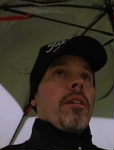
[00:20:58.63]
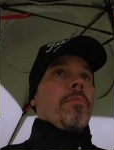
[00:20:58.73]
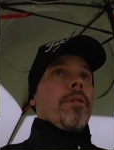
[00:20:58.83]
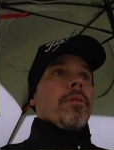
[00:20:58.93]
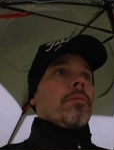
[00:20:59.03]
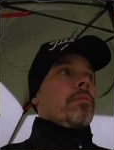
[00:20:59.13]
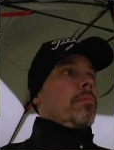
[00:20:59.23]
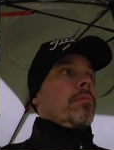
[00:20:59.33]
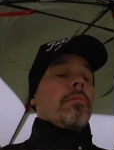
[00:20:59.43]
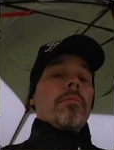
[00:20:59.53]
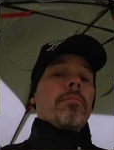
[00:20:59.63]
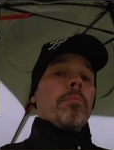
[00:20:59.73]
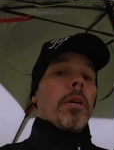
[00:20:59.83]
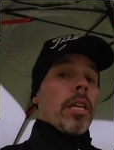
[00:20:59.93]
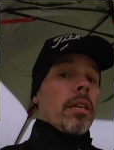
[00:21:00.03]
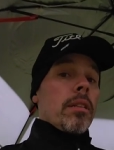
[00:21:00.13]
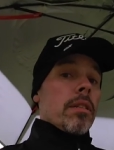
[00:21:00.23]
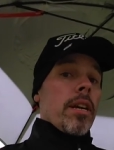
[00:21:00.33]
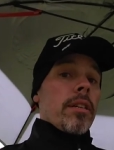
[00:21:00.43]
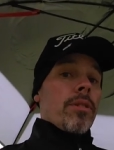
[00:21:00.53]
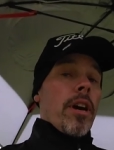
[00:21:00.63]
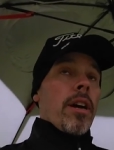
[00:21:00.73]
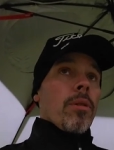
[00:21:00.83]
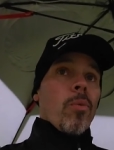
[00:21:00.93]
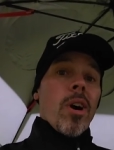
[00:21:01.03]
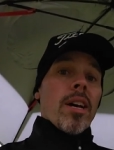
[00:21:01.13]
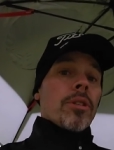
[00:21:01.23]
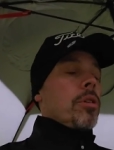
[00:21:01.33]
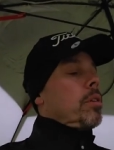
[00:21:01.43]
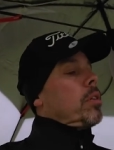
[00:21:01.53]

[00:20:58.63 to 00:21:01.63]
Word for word: Keep your money inside dry. Your watch.